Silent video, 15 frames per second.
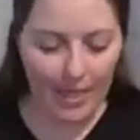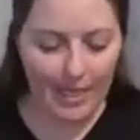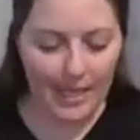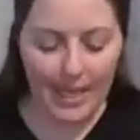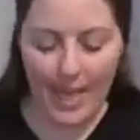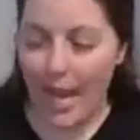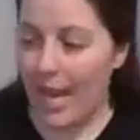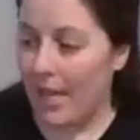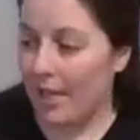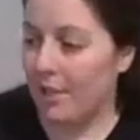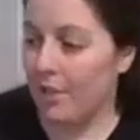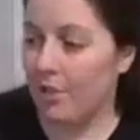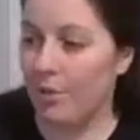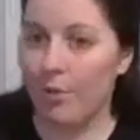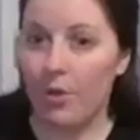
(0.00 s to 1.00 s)
Again,
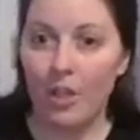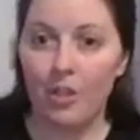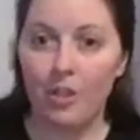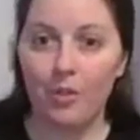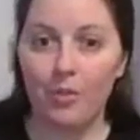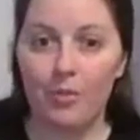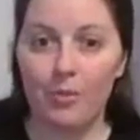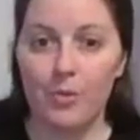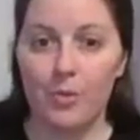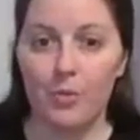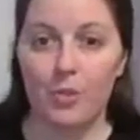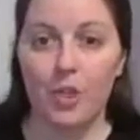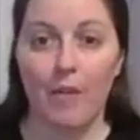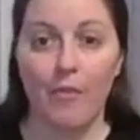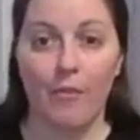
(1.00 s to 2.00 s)
you can use
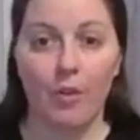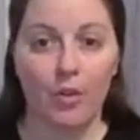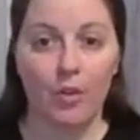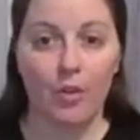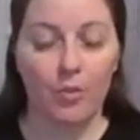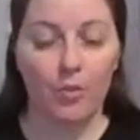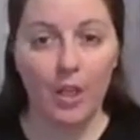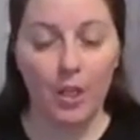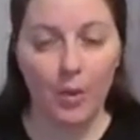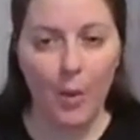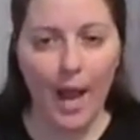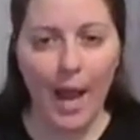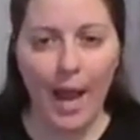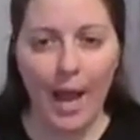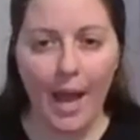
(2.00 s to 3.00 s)
whichever glue that you
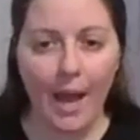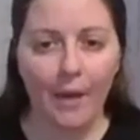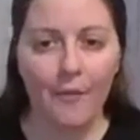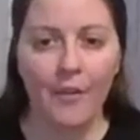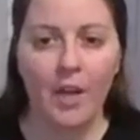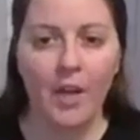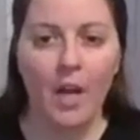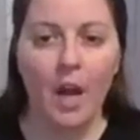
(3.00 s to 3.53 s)
have,